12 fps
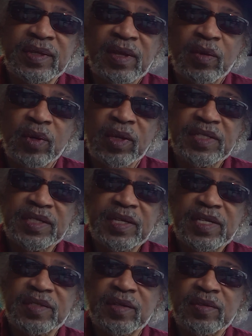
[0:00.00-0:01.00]
with his
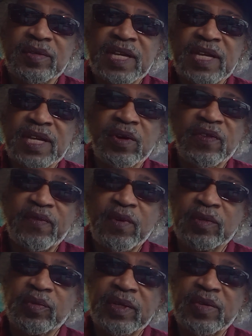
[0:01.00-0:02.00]
cousin on January
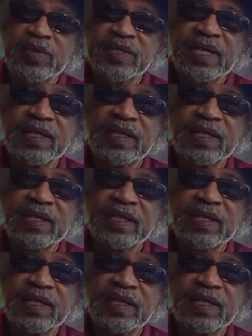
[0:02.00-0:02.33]
4th when he was suddenly